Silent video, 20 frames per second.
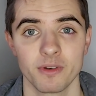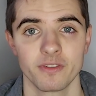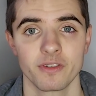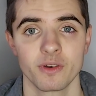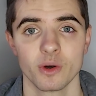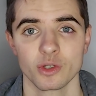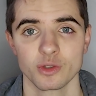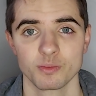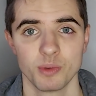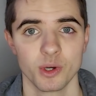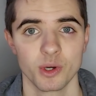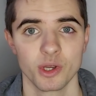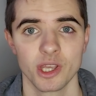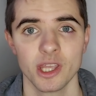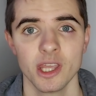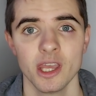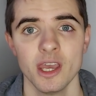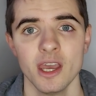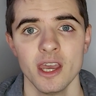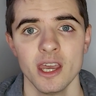And of course,
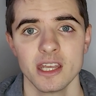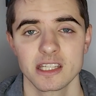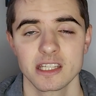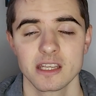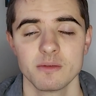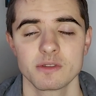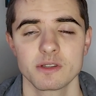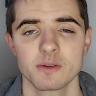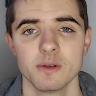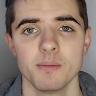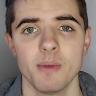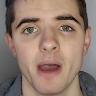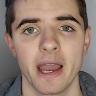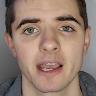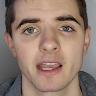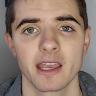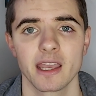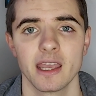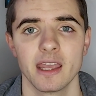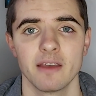Pukki seems to be
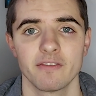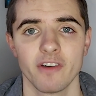back